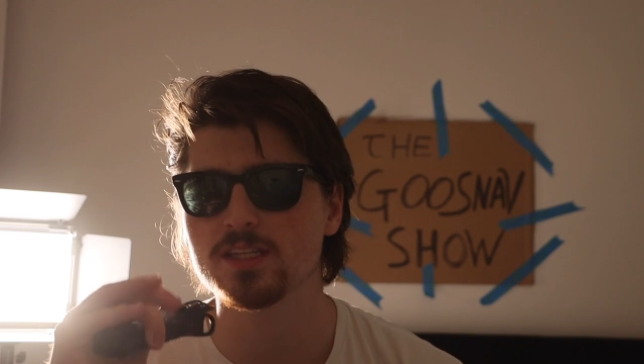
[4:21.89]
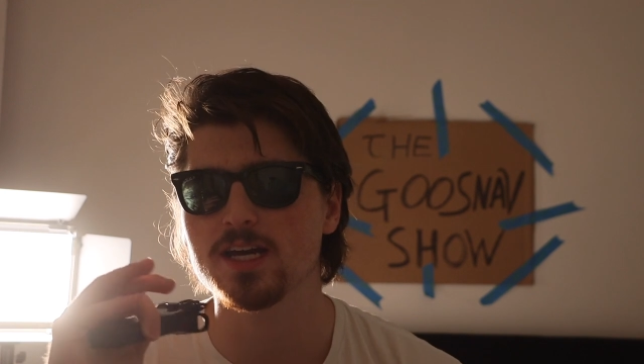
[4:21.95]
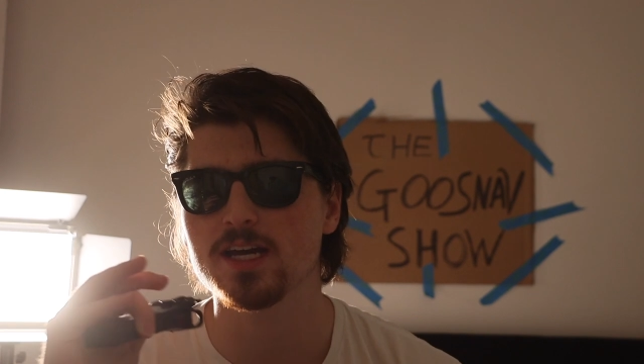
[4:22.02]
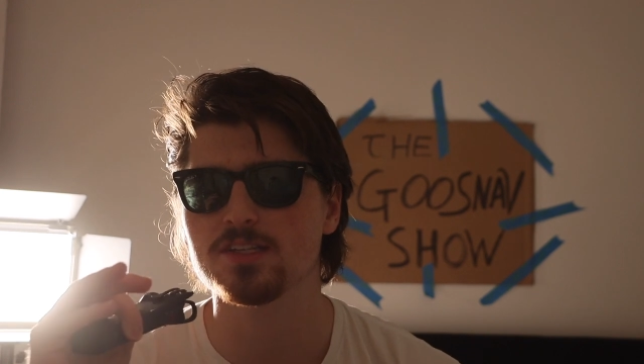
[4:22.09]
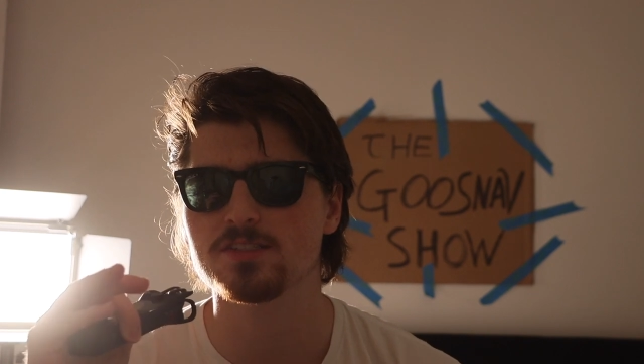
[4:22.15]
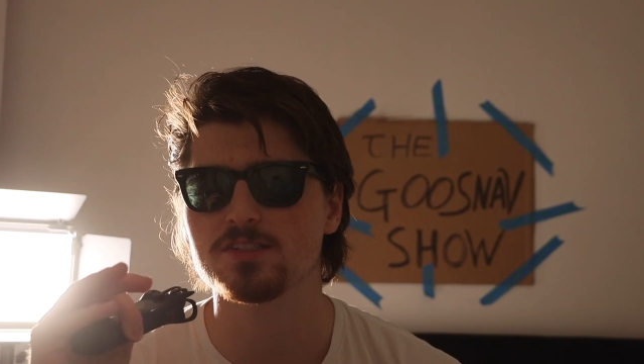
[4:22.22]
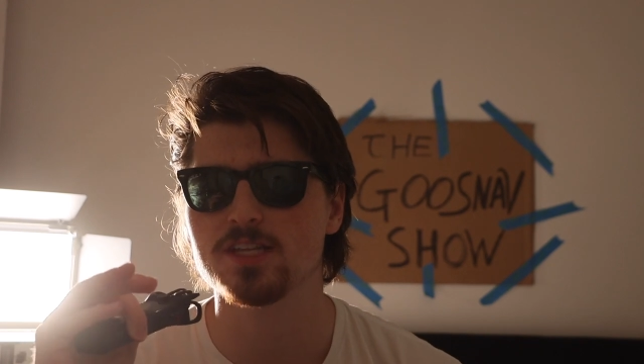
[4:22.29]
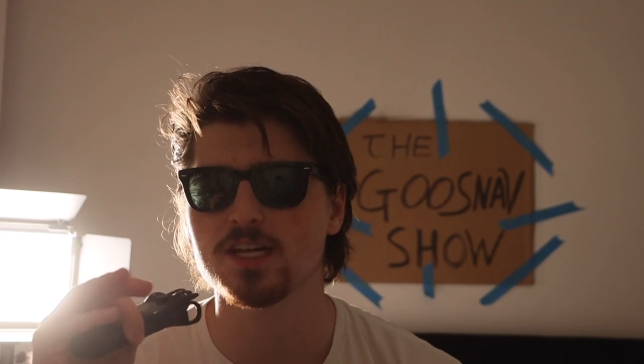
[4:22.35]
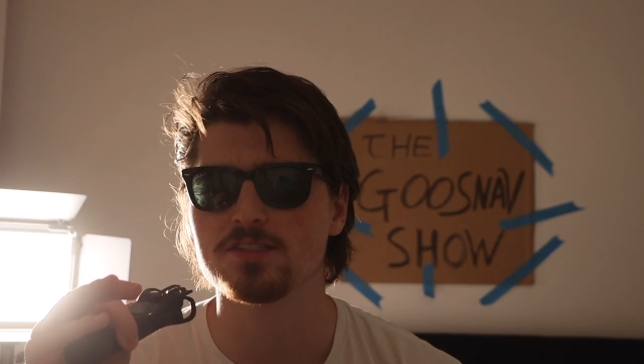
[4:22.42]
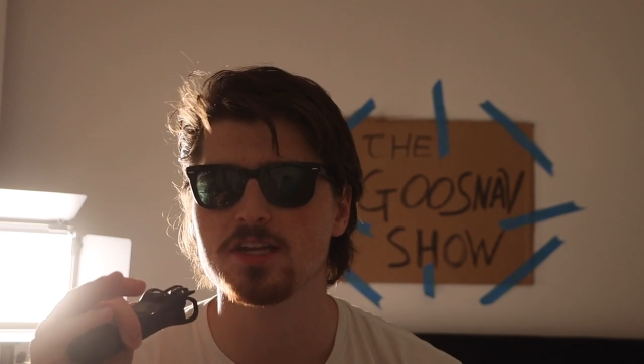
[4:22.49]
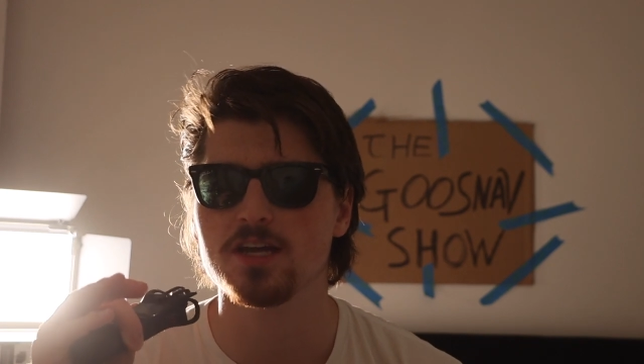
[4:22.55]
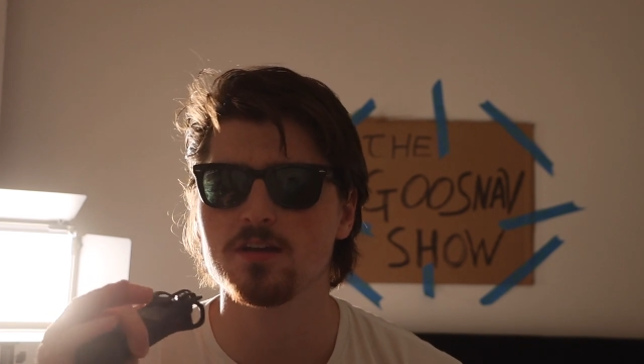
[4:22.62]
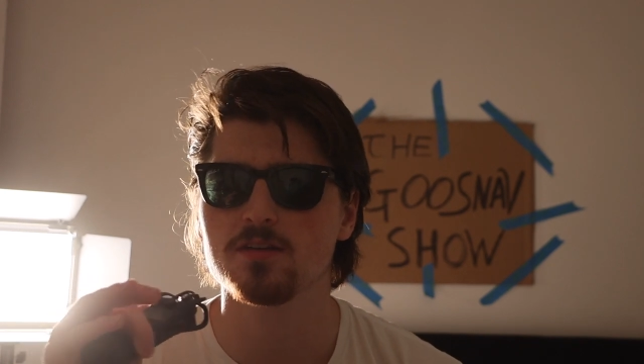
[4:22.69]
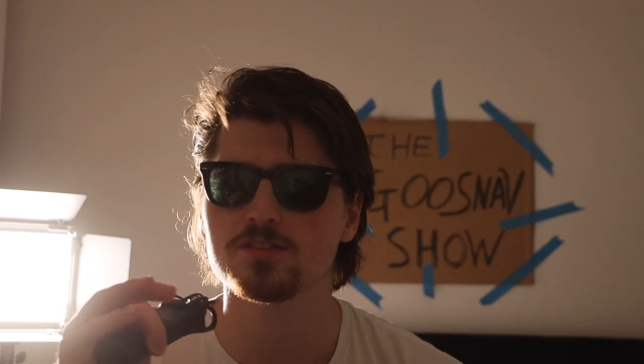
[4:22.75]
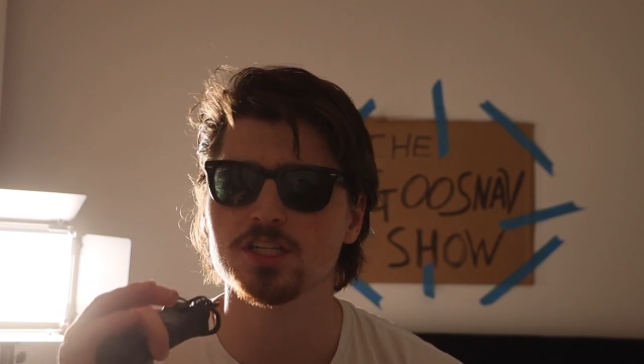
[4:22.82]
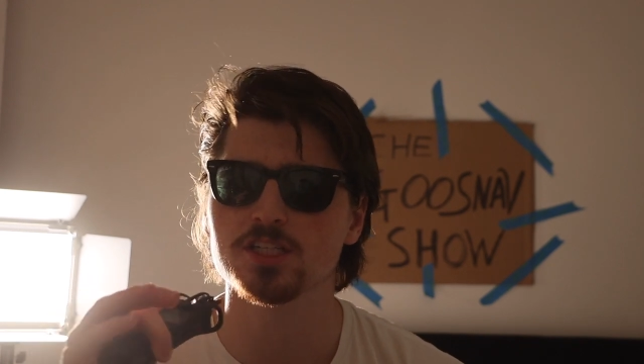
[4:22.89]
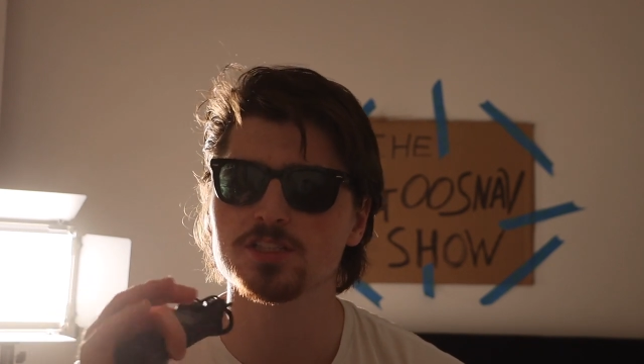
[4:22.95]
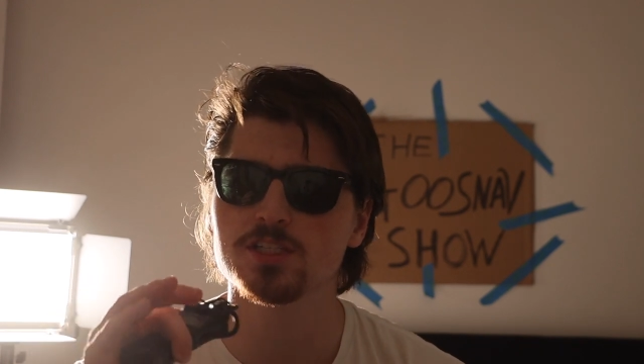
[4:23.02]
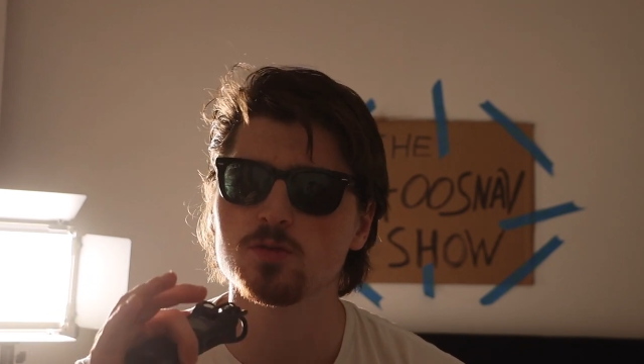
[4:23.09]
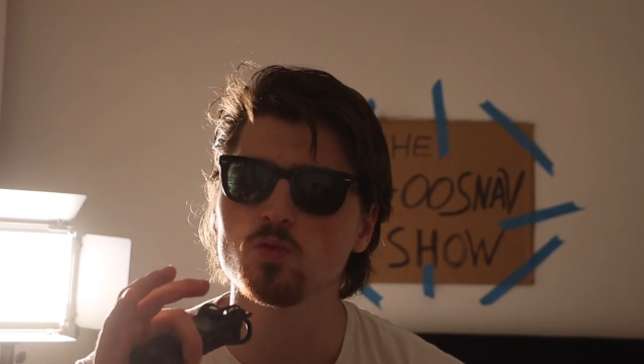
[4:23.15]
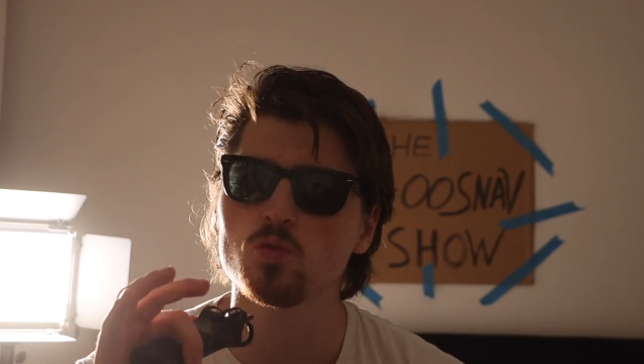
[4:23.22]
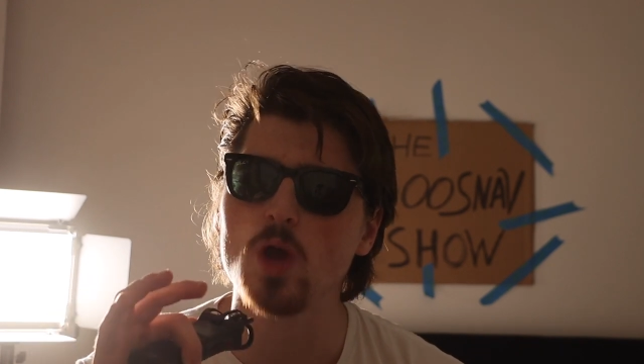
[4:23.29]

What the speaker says: that's essentially